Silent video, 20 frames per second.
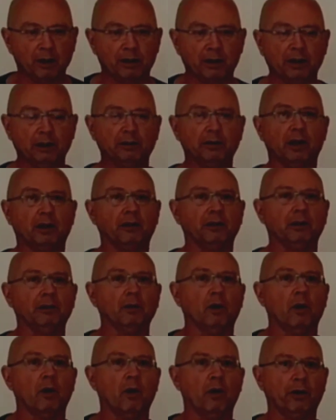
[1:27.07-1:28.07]
the
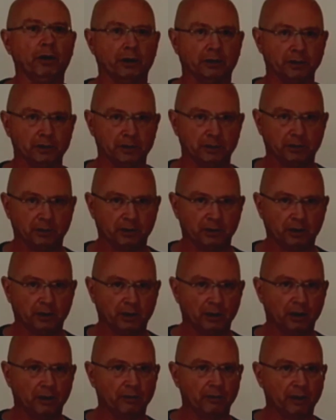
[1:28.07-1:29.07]
internal organs
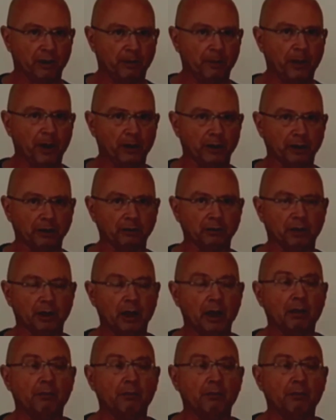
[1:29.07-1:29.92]
of the opponent.